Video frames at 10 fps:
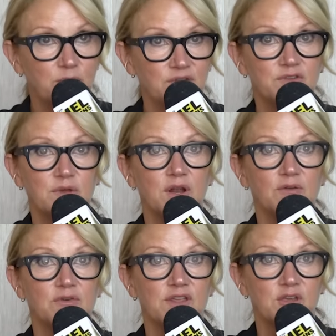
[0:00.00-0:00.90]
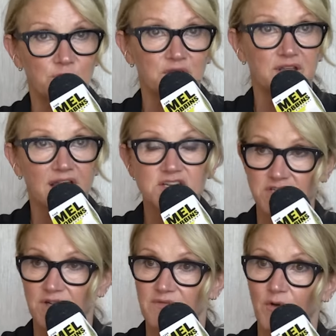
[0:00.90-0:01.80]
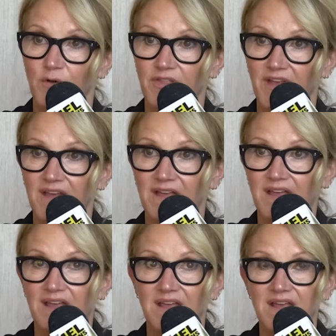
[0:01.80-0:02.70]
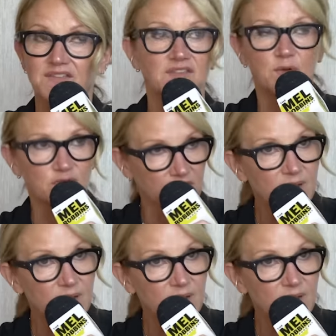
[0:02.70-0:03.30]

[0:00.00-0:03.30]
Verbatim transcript: once you get over the humiliation of the whole thing, it's the most